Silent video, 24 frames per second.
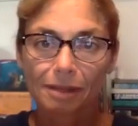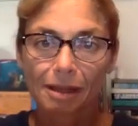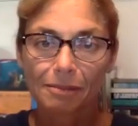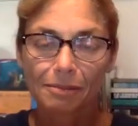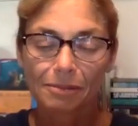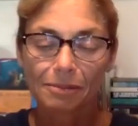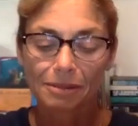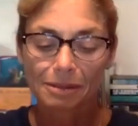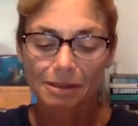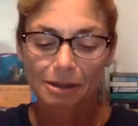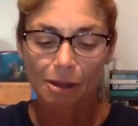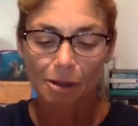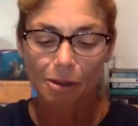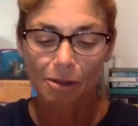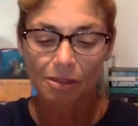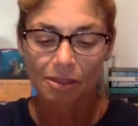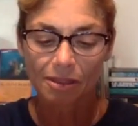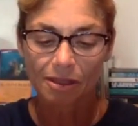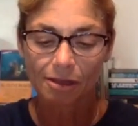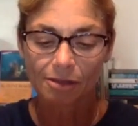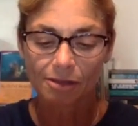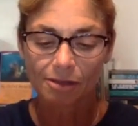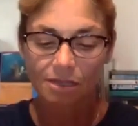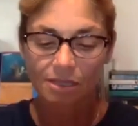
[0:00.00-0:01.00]
I mean,
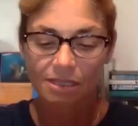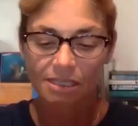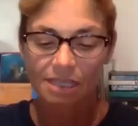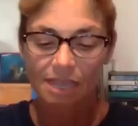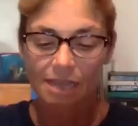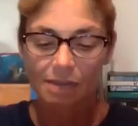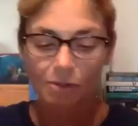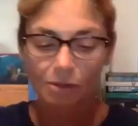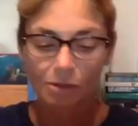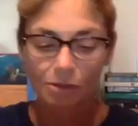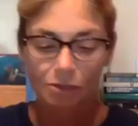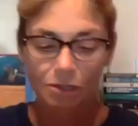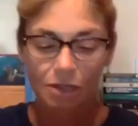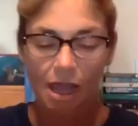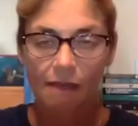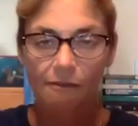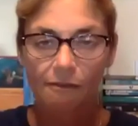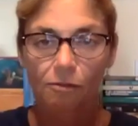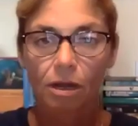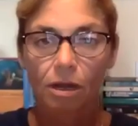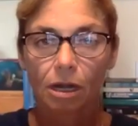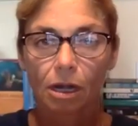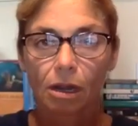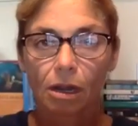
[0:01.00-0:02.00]
on, on the site, we also
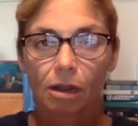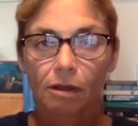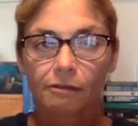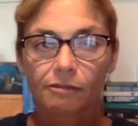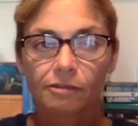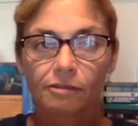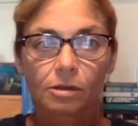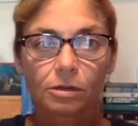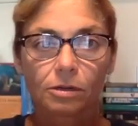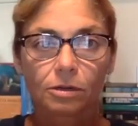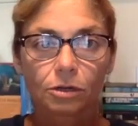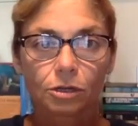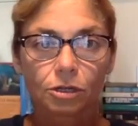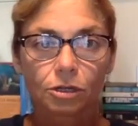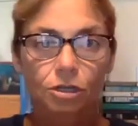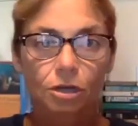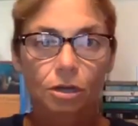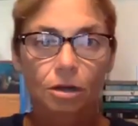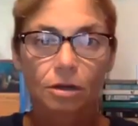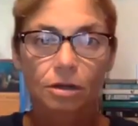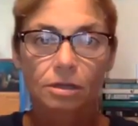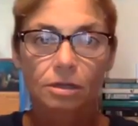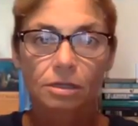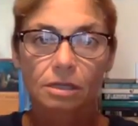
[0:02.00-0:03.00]
have quite a lot of nurse
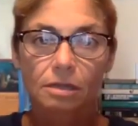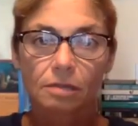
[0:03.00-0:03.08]
sharks.